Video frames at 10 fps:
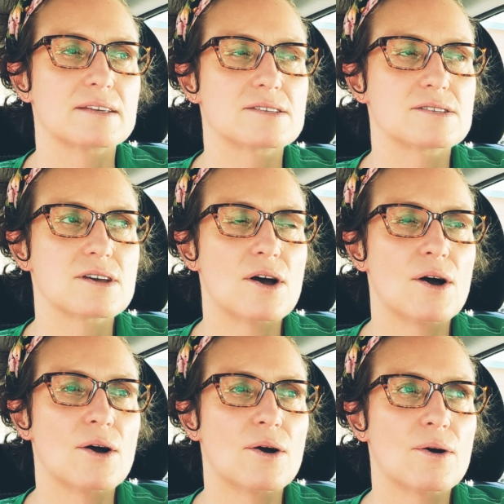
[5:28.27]

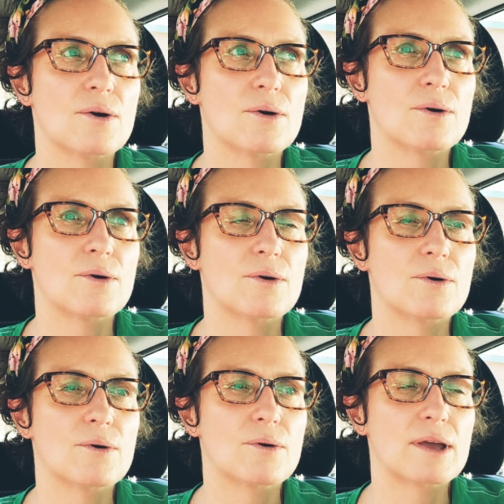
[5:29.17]

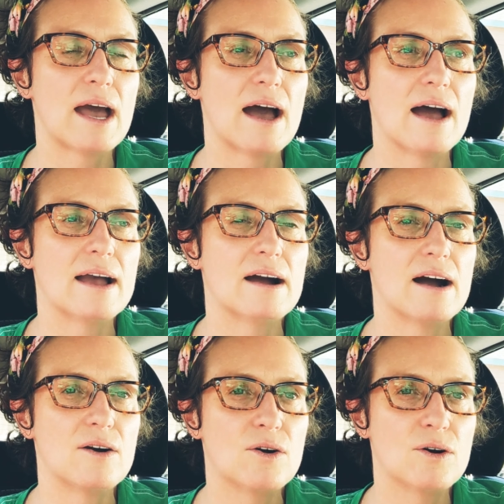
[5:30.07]
So yeah, I
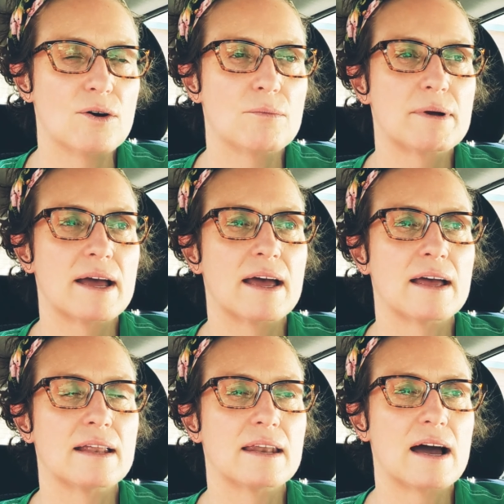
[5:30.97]
got home
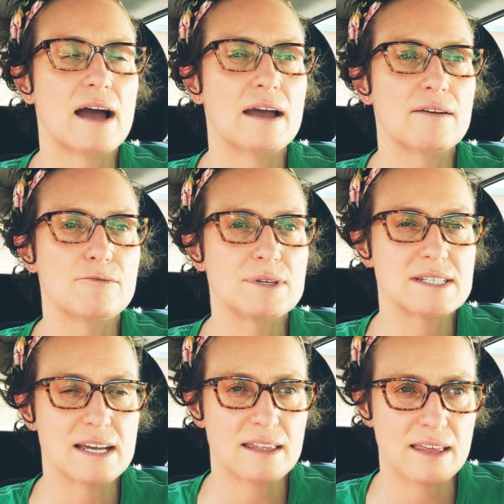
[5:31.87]
and I've been
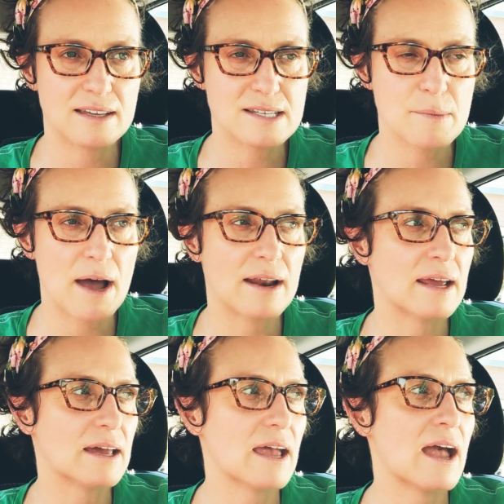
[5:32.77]
taking the
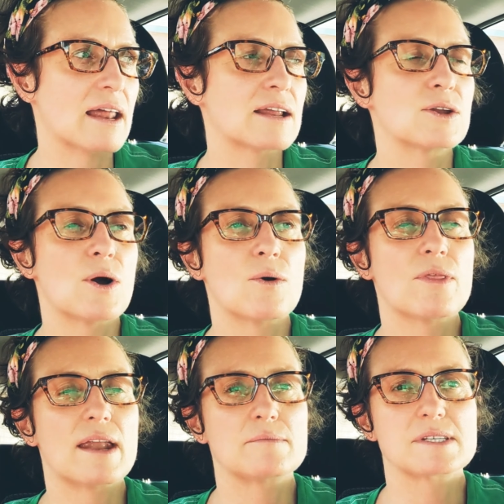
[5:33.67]
antibiotic, and I know
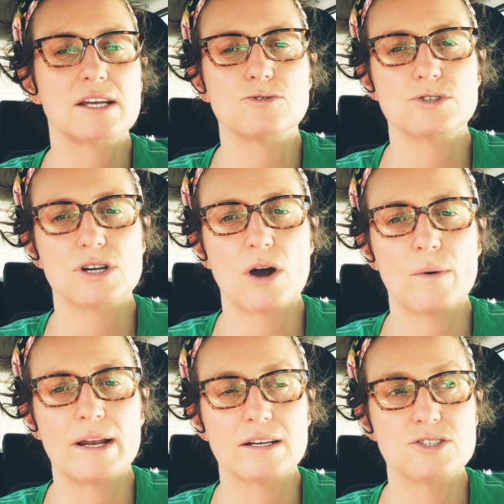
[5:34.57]
that I'm scheduled to
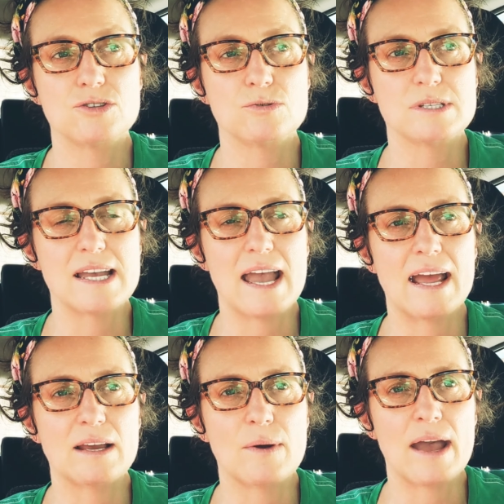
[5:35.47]
go in on Tuesday
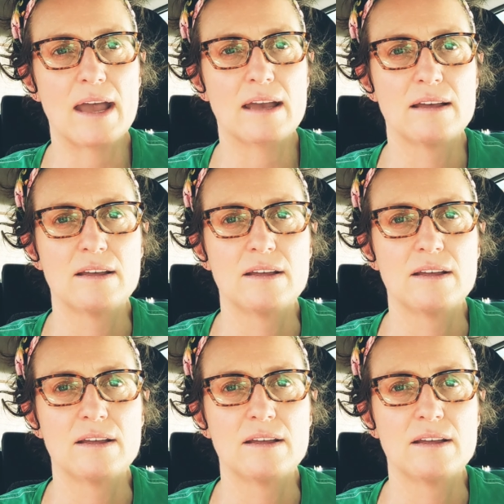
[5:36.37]
anyway,